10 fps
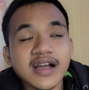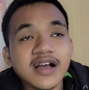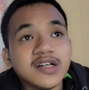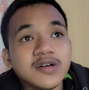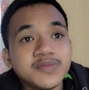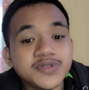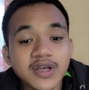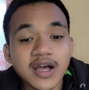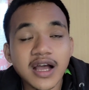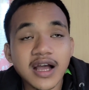I
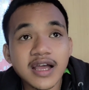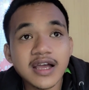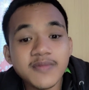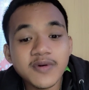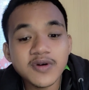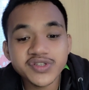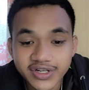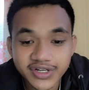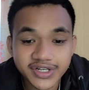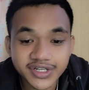have also
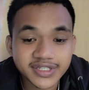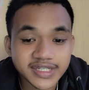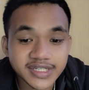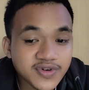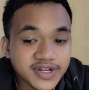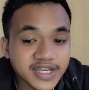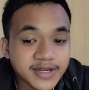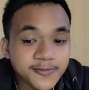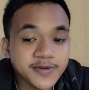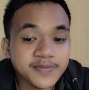learned the cooking
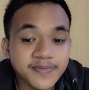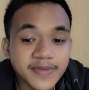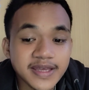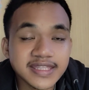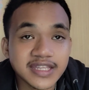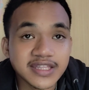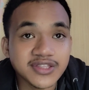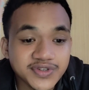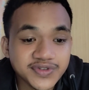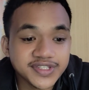equipment and
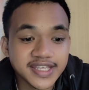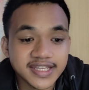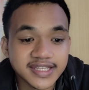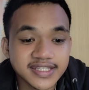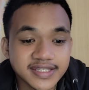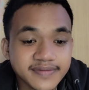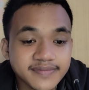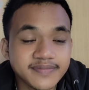their uses,